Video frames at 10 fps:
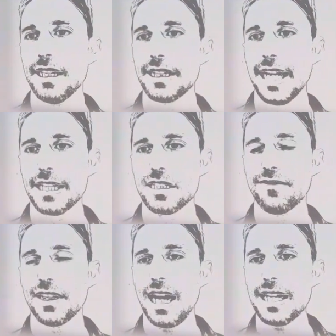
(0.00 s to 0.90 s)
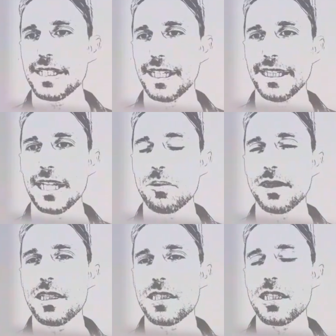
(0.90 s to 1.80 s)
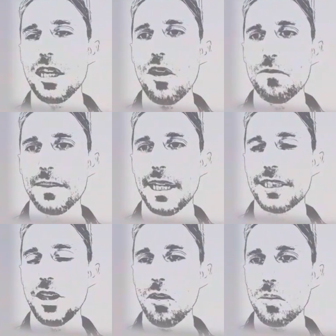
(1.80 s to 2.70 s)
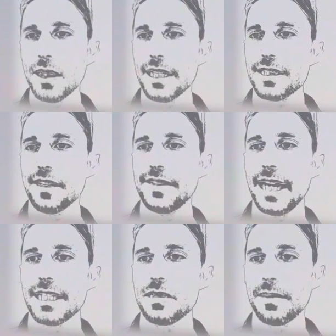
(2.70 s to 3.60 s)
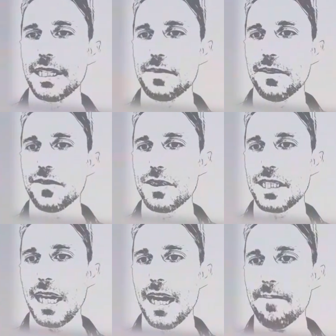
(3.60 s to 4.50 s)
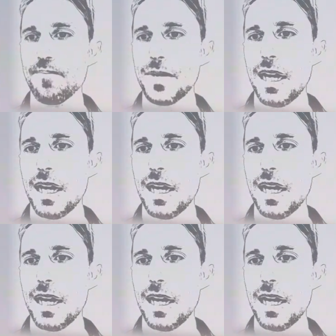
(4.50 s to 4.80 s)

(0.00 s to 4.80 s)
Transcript: That's the velocity, and that's what the slope told us of that displacement versus time.